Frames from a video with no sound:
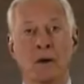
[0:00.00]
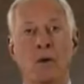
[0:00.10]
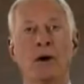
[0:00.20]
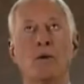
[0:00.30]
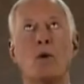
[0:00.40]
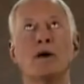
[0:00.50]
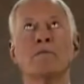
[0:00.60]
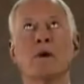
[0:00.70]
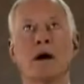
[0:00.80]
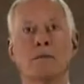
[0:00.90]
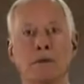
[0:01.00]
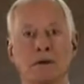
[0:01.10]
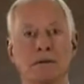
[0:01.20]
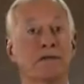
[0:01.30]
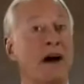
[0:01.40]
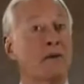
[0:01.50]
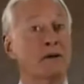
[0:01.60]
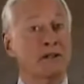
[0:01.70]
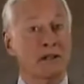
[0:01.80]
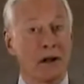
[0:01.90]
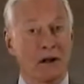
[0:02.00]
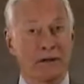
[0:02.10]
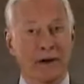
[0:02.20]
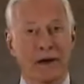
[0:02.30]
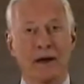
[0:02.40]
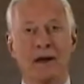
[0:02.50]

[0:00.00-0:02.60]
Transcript: What one problem, if I were to solve it,